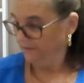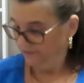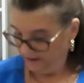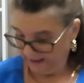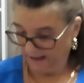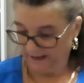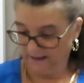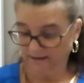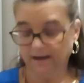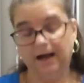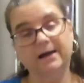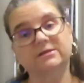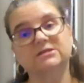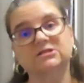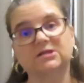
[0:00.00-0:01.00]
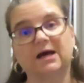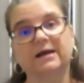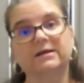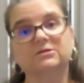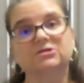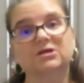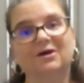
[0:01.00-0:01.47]
then I
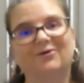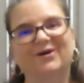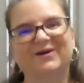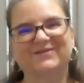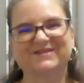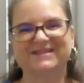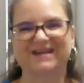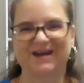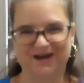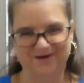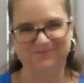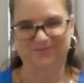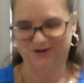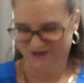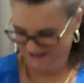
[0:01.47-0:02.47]
decided to go over to Home